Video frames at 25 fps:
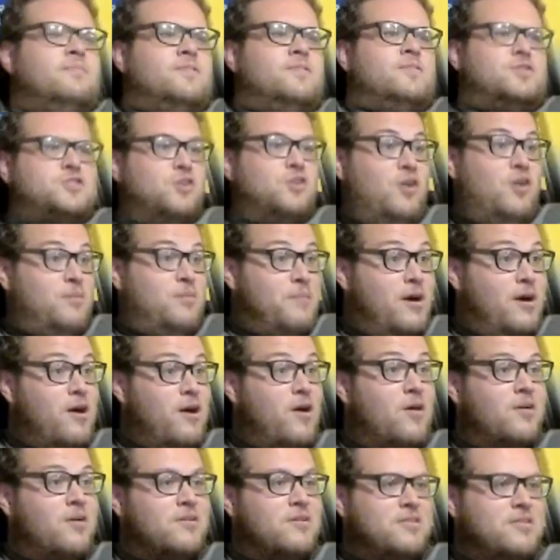Show him
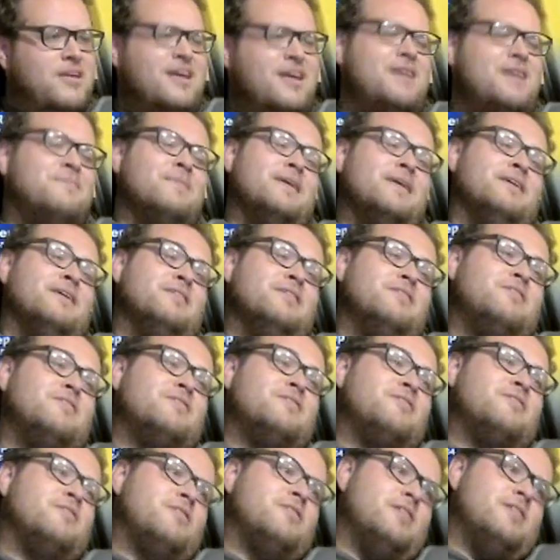up.
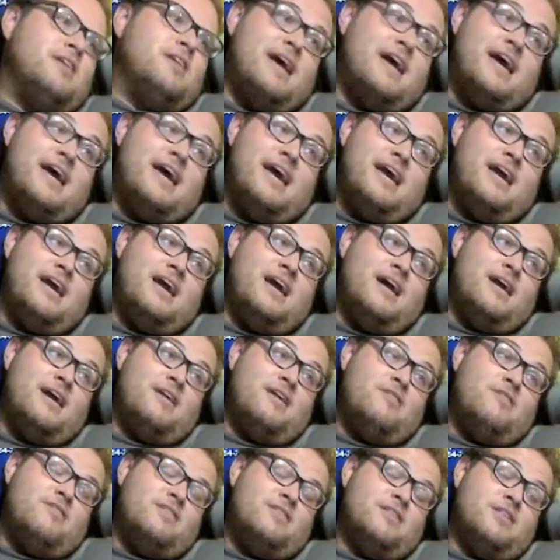Demons. Hey, I
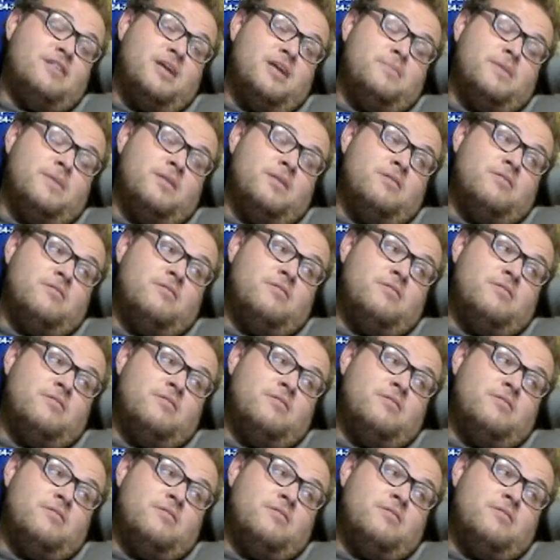hear he's a demon.